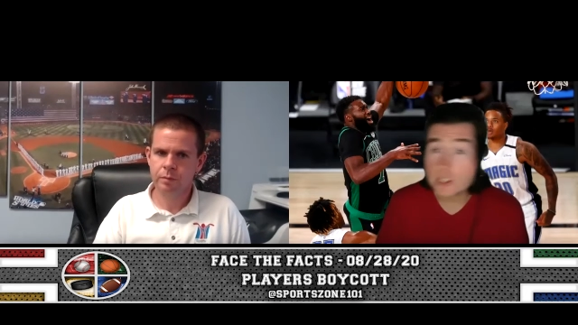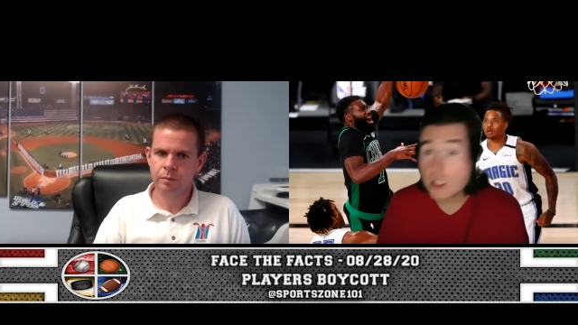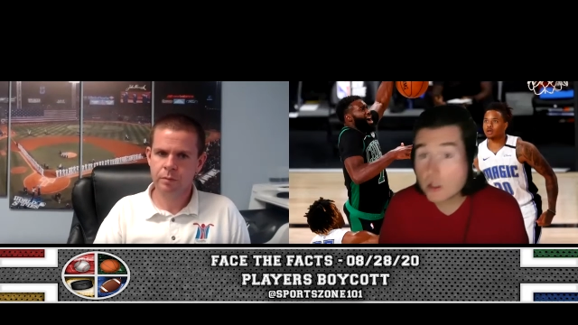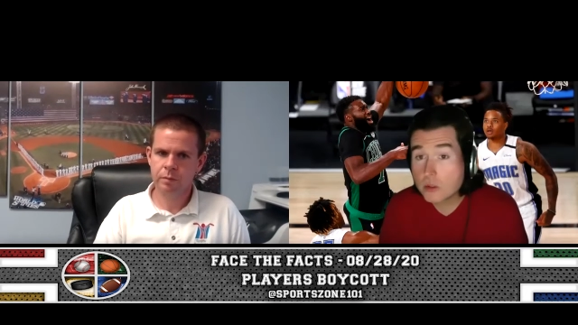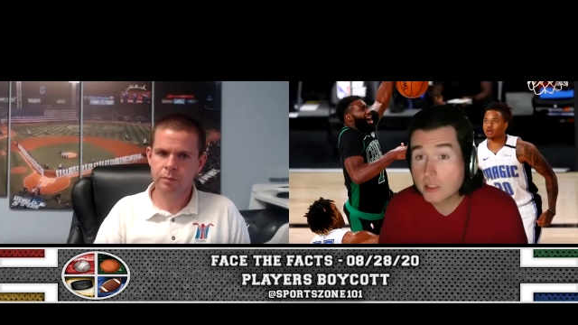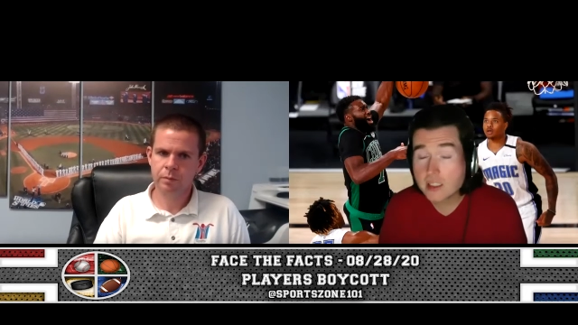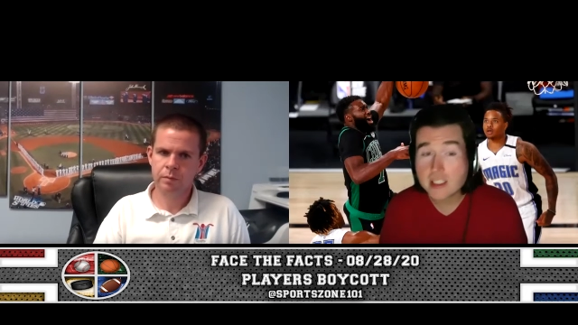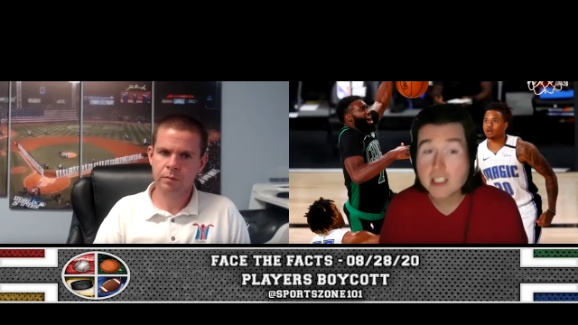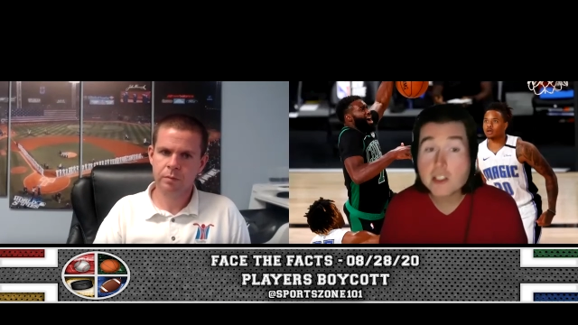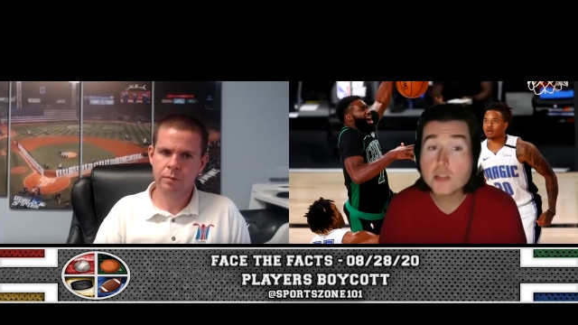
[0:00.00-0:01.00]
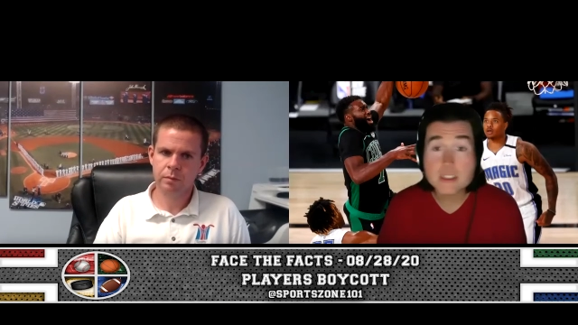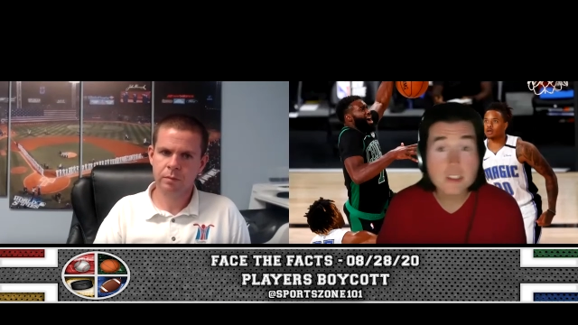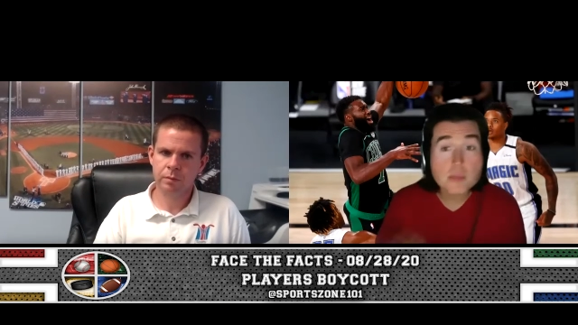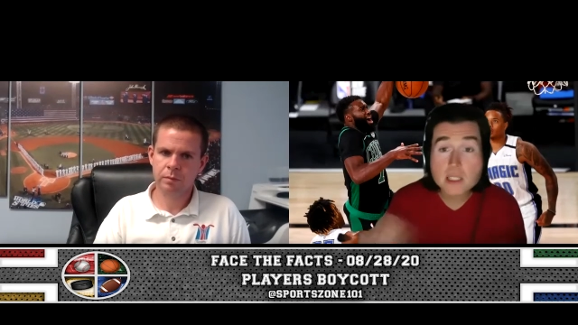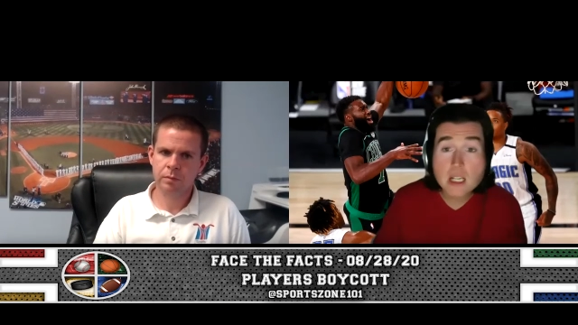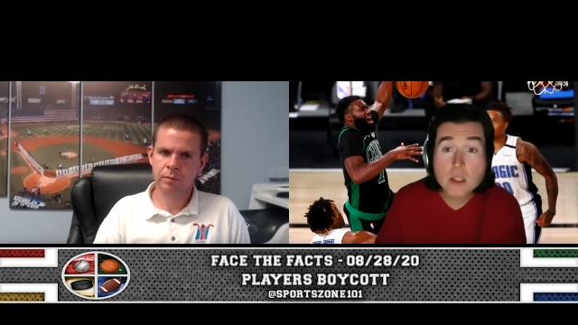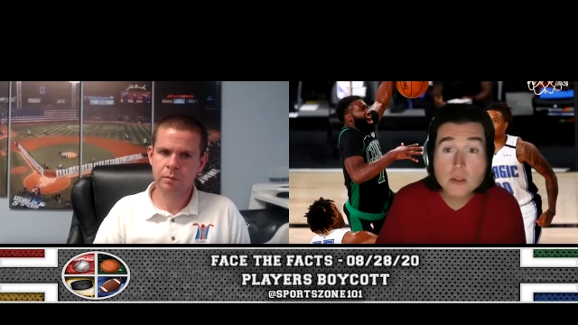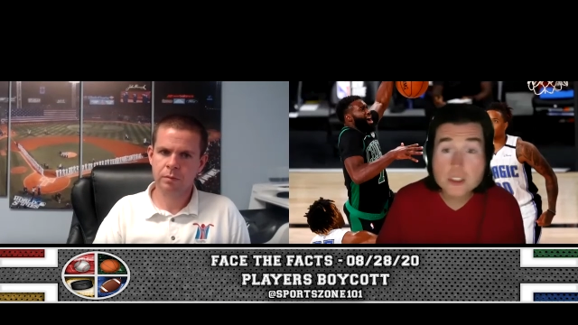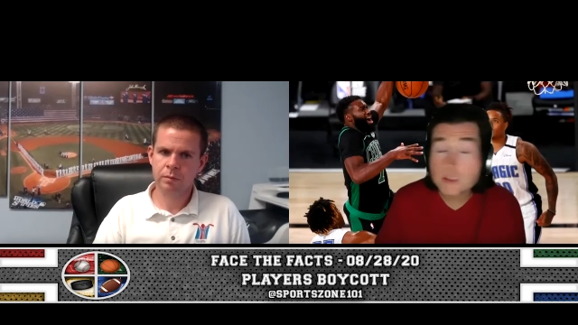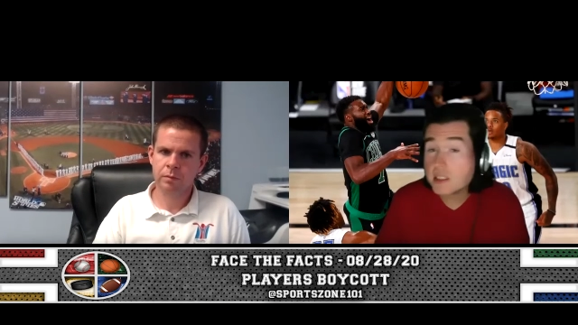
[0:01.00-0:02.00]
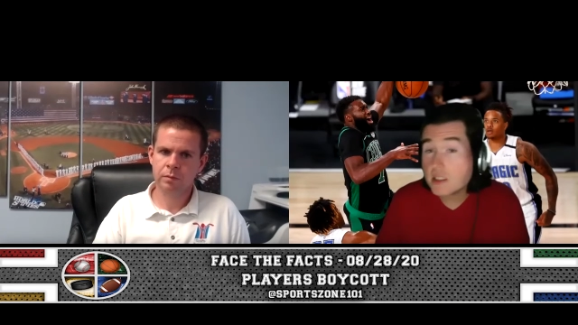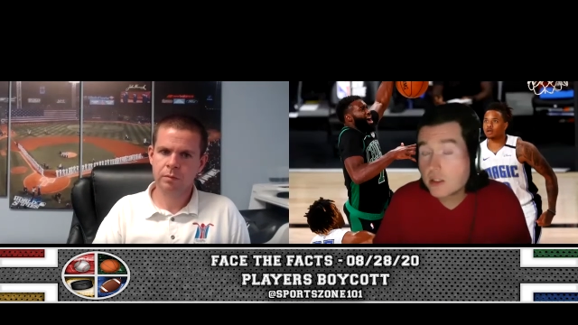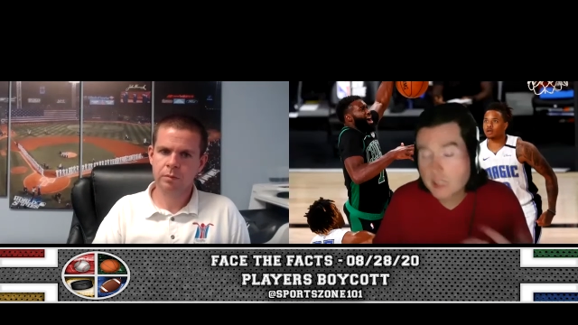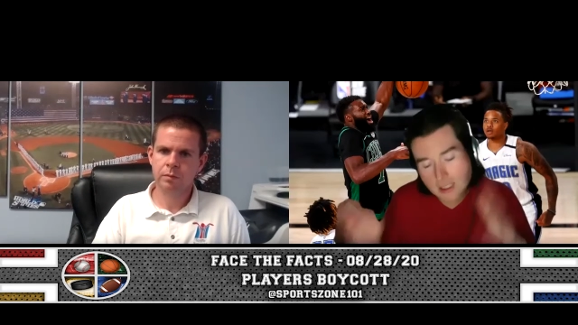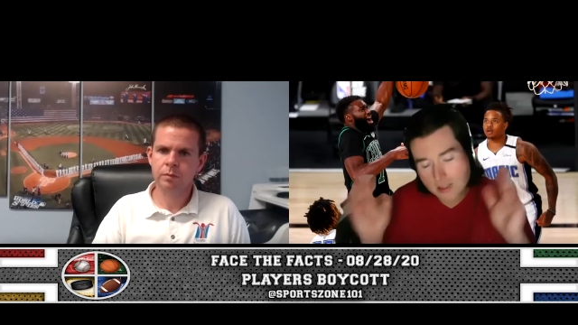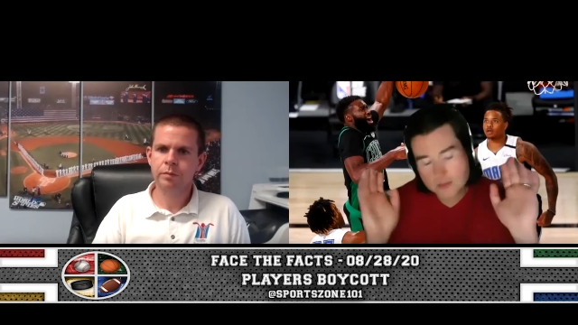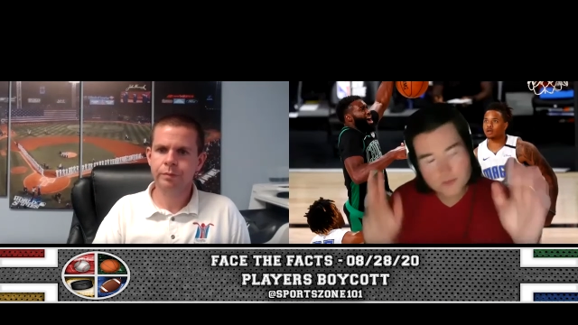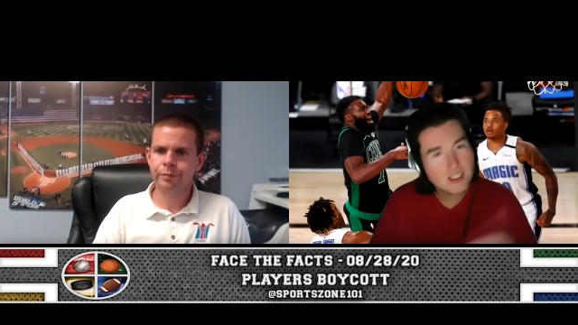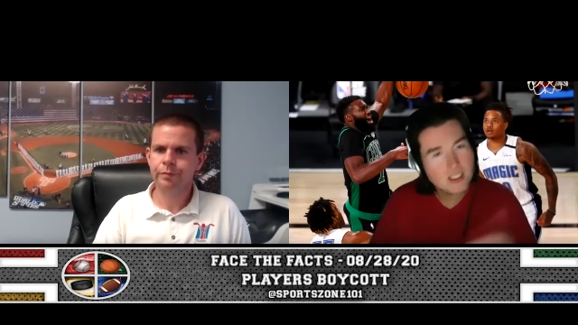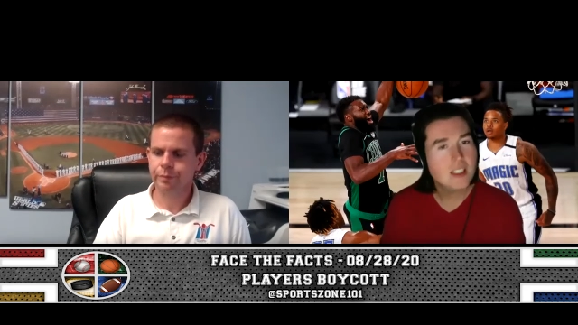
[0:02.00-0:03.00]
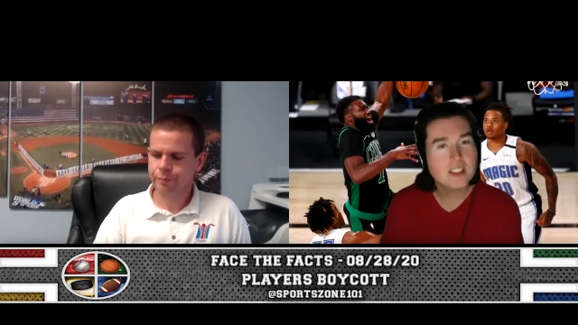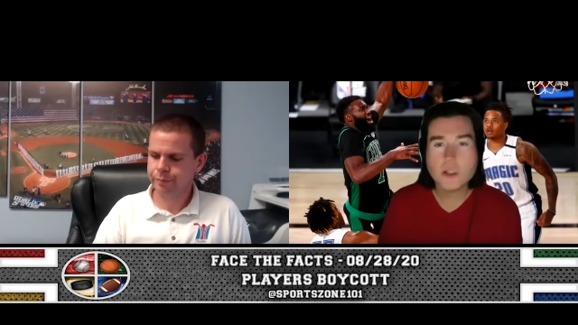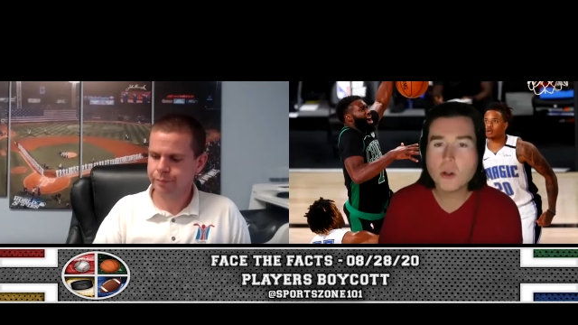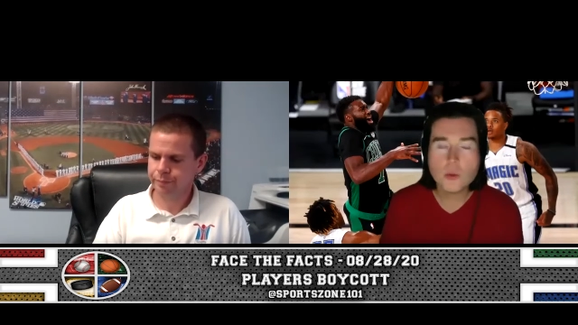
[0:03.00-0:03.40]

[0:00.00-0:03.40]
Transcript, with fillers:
Speaker 1: don't and like it could be something else could be covid i don't know it's a whole